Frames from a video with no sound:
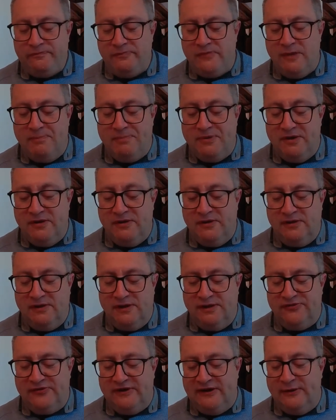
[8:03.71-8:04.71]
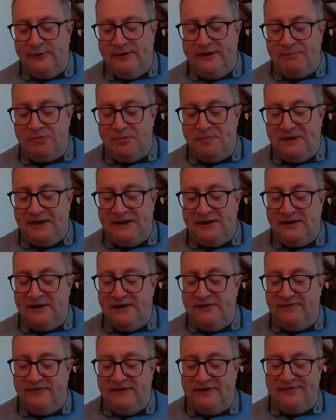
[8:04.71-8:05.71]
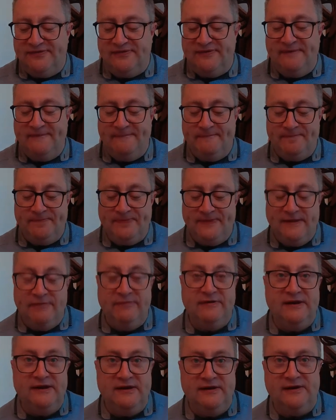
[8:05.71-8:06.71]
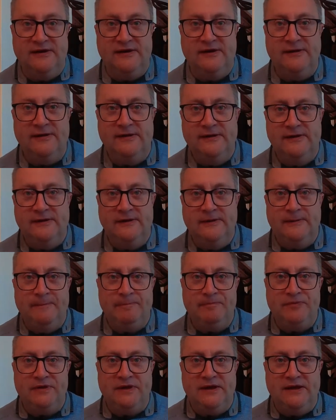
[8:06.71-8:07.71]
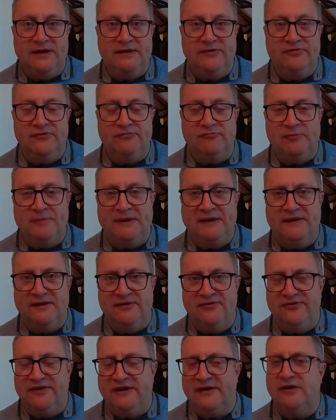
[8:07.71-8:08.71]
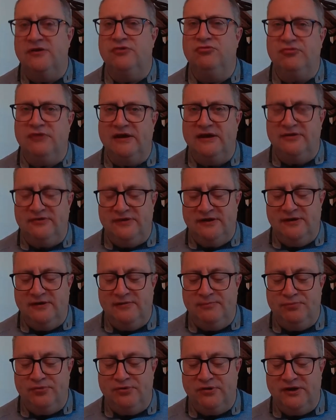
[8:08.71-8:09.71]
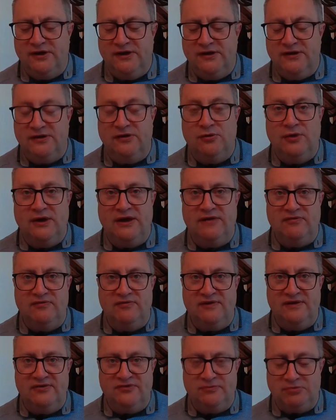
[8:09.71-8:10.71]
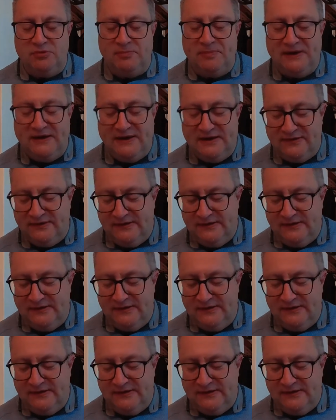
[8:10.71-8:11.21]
But I tell you, when they're prepared like this, they really are. And Romanians take a great deal of pride in the way that these are prepared.